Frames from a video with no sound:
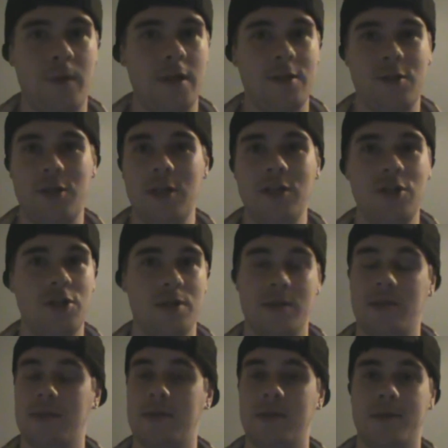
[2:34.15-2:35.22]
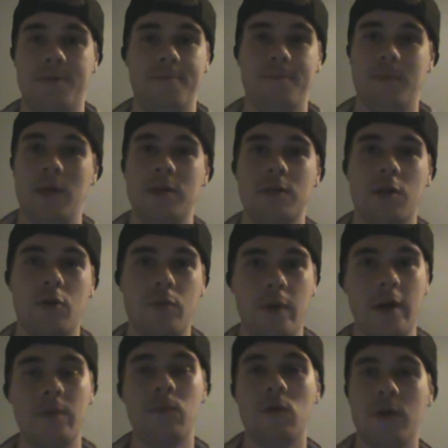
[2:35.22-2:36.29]
he's
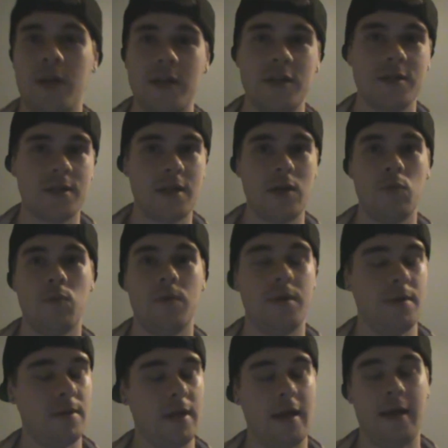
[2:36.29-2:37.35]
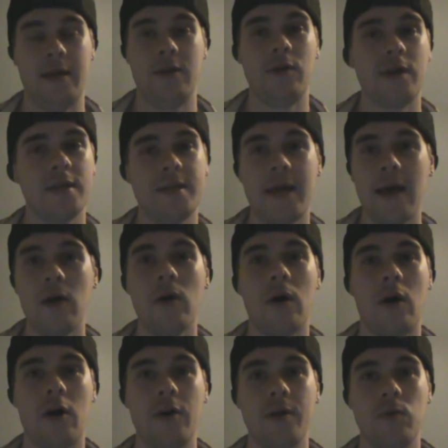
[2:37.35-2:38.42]
incredible, and you can tell
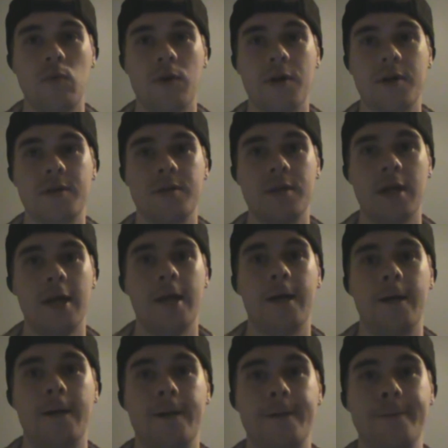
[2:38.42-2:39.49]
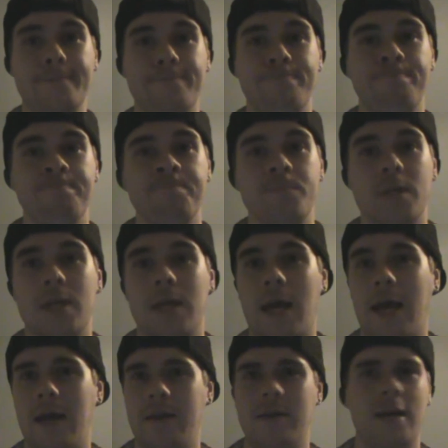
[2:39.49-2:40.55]
how hard he works. And
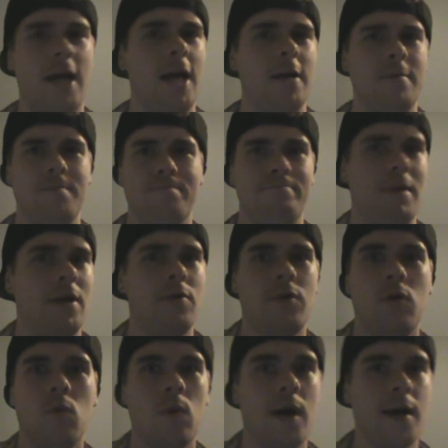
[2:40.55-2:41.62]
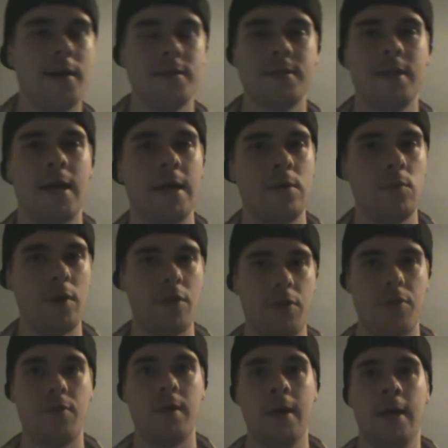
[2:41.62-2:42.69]
I don't know why he's not
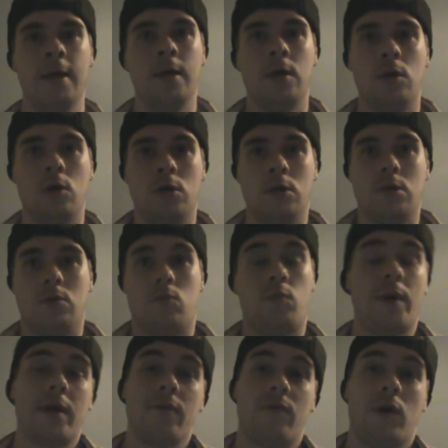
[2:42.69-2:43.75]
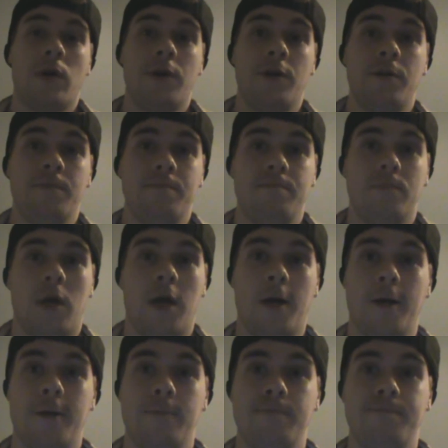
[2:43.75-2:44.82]
with Ring of Honor.
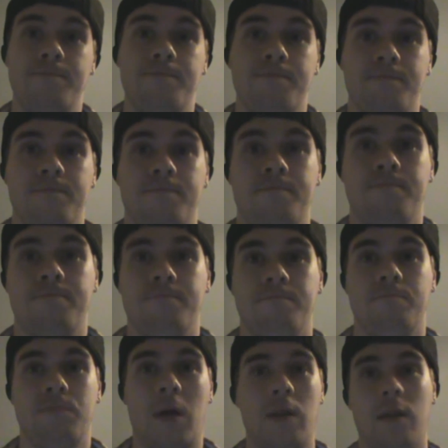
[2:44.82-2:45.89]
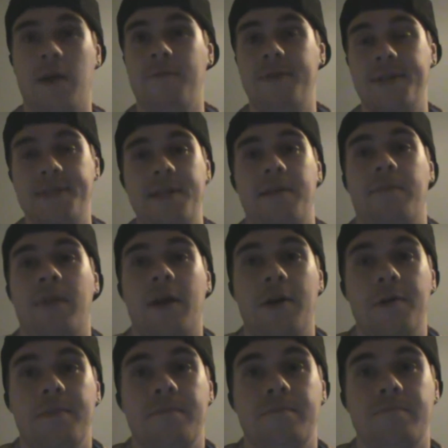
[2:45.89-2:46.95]
I'd love to see him
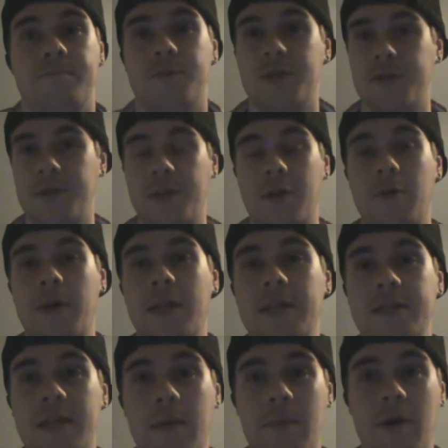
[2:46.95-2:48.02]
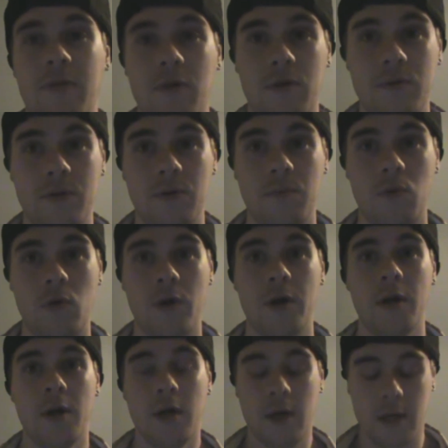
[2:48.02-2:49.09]
there. Just, get his name out there a little more.